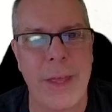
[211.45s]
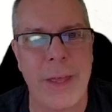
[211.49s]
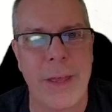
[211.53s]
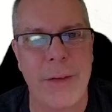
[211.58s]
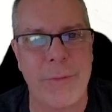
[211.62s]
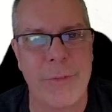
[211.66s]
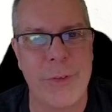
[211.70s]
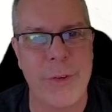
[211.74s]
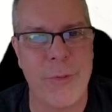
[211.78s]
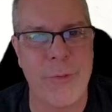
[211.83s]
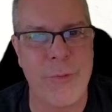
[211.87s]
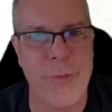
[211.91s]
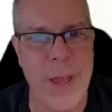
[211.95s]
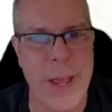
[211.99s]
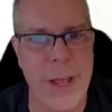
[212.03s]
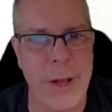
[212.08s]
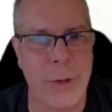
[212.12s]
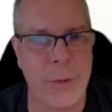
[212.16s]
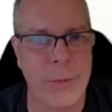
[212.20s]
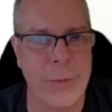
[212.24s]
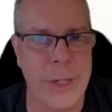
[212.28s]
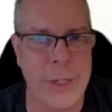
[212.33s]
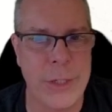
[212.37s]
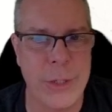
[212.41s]
If you
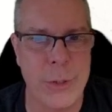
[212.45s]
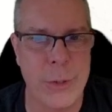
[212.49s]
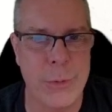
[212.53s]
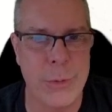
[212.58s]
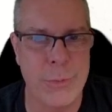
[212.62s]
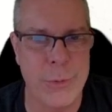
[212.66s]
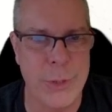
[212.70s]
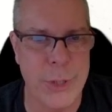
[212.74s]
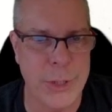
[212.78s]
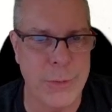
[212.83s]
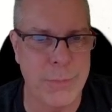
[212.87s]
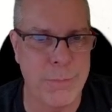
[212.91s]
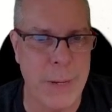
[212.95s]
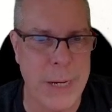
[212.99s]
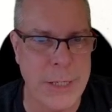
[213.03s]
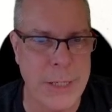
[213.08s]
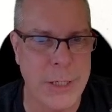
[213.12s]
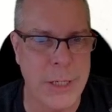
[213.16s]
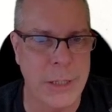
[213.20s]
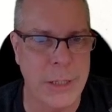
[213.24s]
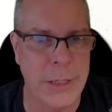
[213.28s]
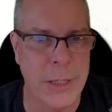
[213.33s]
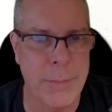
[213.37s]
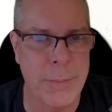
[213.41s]
failed, then you just
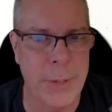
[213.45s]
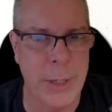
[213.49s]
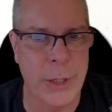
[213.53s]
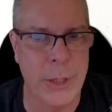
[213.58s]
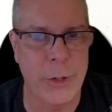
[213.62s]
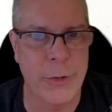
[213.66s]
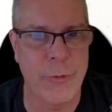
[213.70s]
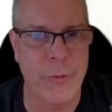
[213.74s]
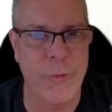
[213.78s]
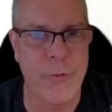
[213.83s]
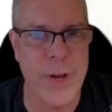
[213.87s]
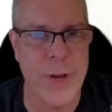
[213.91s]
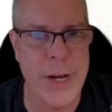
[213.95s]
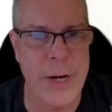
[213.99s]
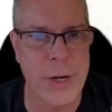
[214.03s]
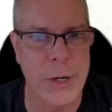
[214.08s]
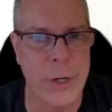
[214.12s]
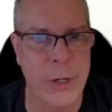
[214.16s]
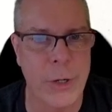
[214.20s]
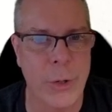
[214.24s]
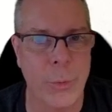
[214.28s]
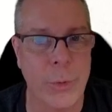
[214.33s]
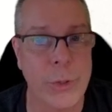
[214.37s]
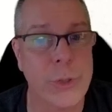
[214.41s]
basically biggered.
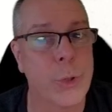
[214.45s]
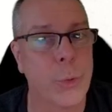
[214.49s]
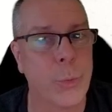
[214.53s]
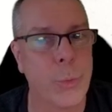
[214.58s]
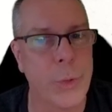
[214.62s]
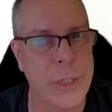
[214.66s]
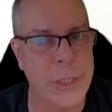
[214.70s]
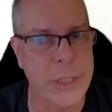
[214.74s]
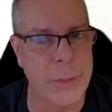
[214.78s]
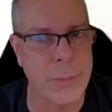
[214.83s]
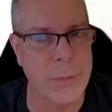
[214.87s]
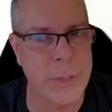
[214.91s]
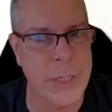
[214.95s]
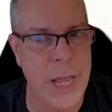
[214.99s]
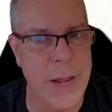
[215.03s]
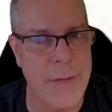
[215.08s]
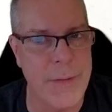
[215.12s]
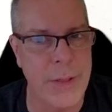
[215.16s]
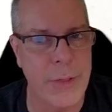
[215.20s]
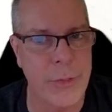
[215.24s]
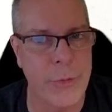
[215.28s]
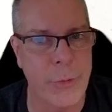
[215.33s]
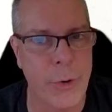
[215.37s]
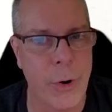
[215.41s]
Fear was a wisdom
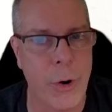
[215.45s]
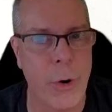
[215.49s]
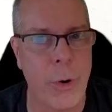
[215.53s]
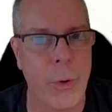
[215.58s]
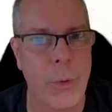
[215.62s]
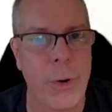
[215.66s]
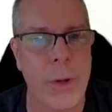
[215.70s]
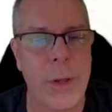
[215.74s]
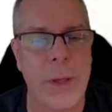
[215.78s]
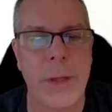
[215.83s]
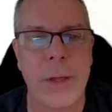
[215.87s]
saving throw.